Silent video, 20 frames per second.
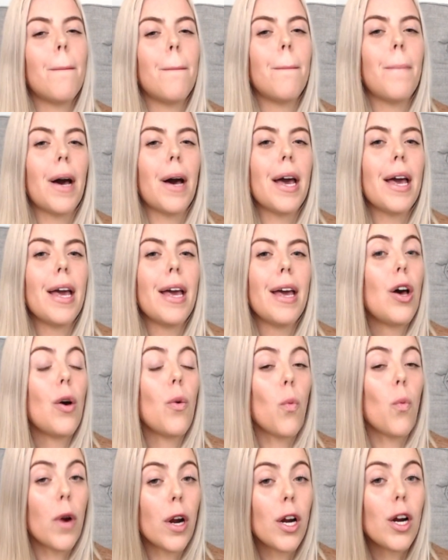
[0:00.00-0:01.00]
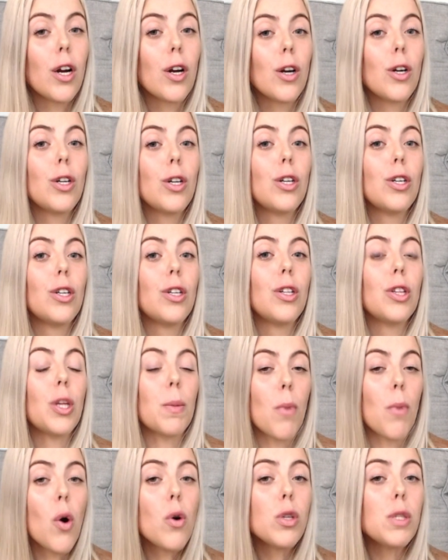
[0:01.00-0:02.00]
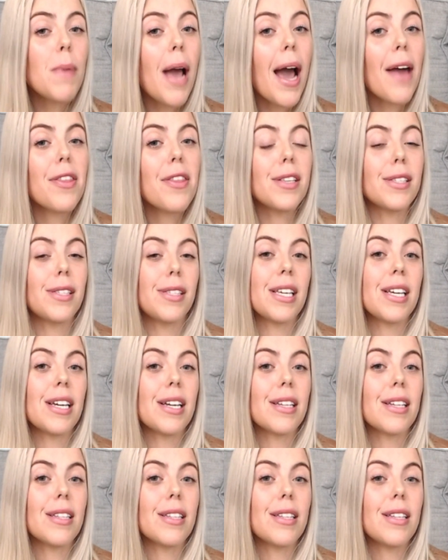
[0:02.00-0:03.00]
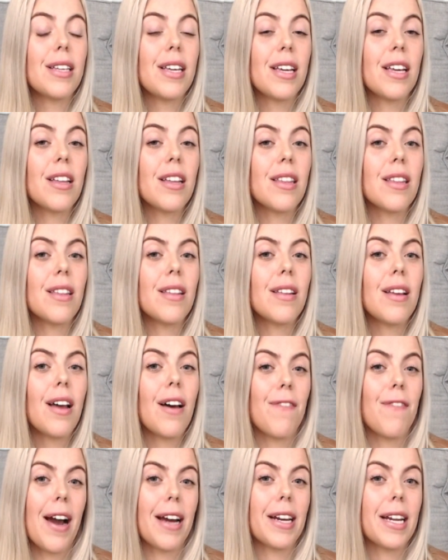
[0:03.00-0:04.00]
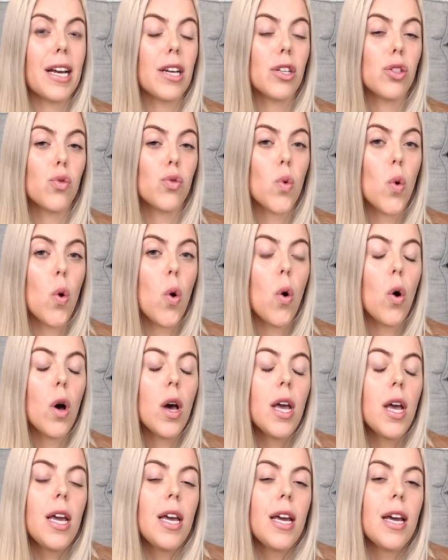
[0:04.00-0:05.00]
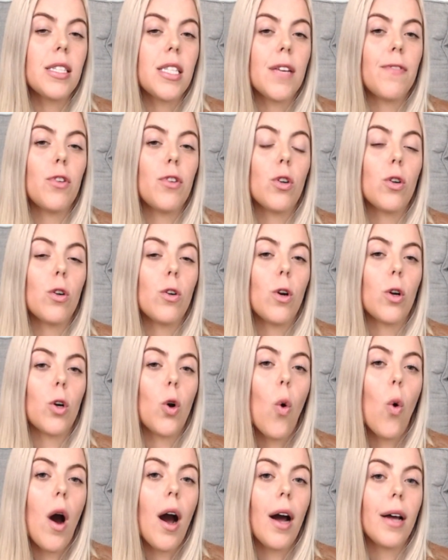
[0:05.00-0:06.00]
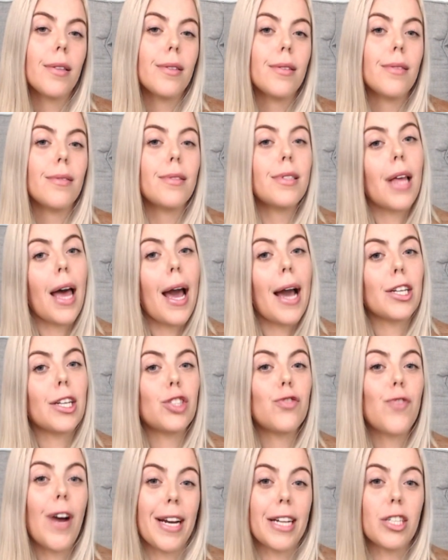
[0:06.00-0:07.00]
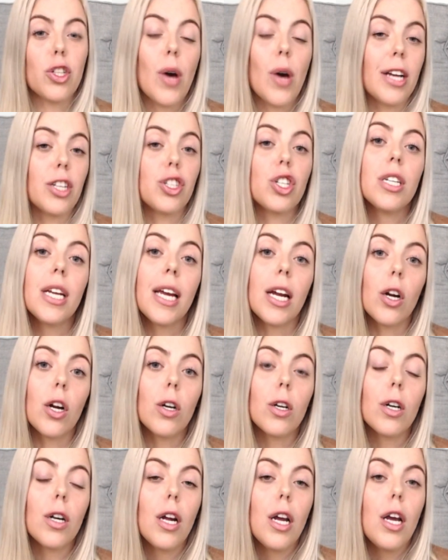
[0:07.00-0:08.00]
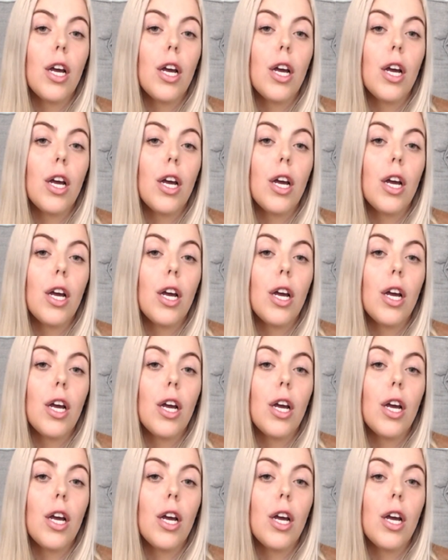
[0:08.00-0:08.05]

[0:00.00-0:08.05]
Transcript: but where the most math is seen in a finance role is if you're a quant slash financial engineer